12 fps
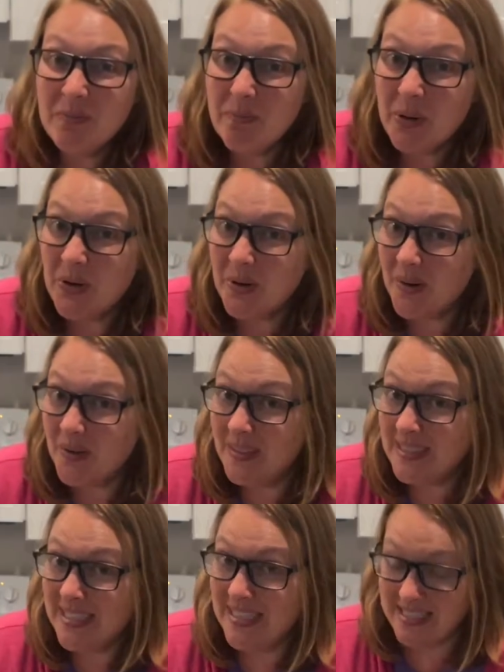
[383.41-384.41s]
Burnt garlic
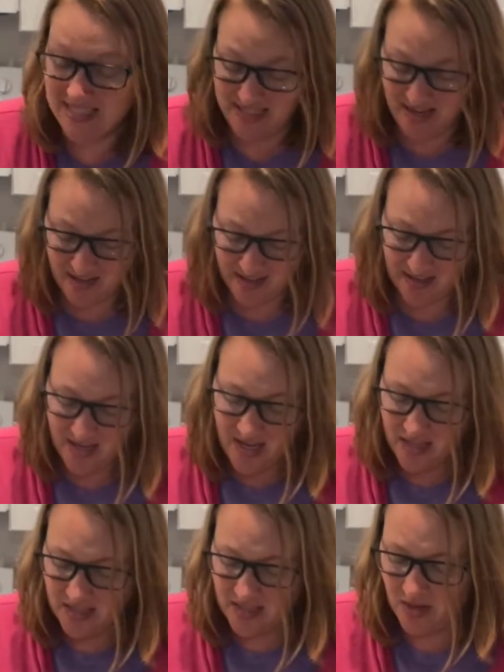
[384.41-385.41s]
tastes yuck.
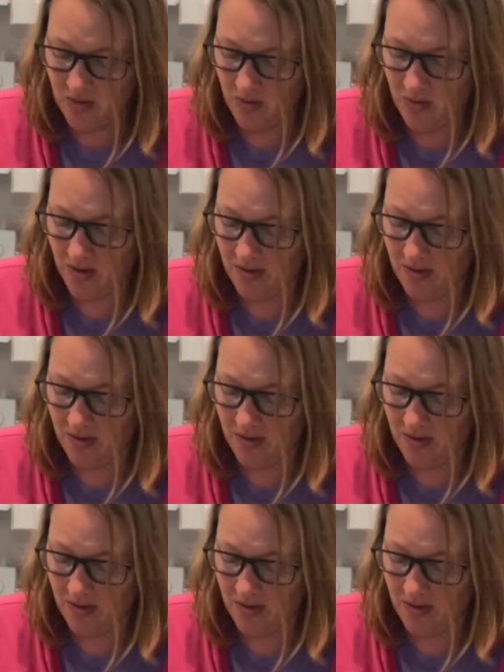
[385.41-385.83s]
So